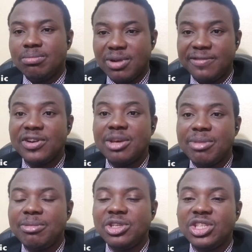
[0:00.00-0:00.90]
But for
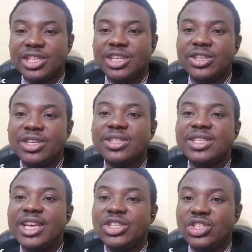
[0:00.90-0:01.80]
a baby chicken, you can
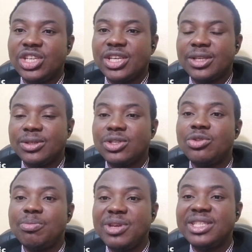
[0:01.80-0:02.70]
say chick.
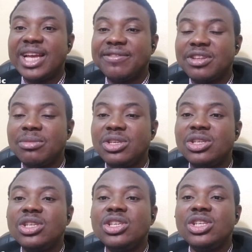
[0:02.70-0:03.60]
So repeat after
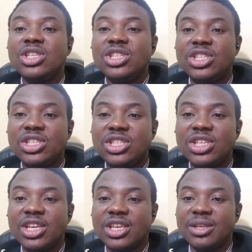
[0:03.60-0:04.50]
me,
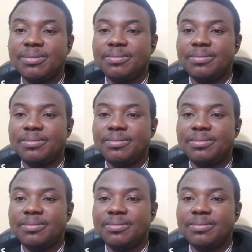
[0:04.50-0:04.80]
chick.